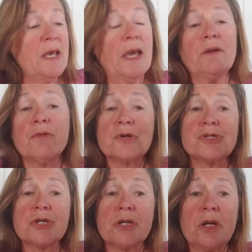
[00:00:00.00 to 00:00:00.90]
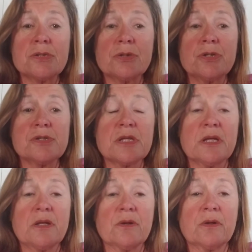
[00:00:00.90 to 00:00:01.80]
and of course you can also use it
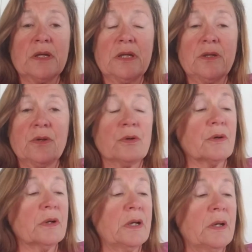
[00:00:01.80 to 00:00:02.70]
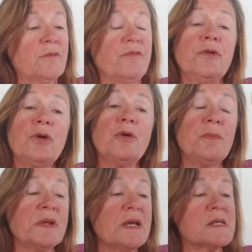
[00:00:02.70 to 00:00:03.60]
in your in your um, food,
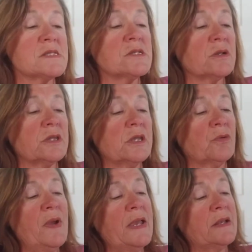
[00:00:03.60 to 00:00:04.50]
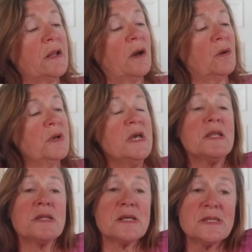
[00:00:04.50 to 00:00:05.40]
because the, the oregano
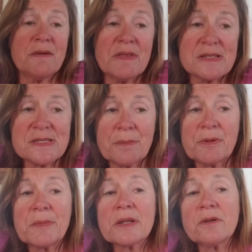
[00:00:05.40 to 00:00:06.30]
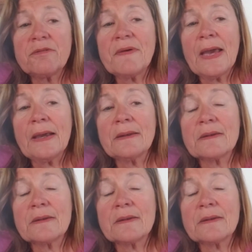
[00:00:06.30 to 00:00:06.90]
does have that supplemental fact,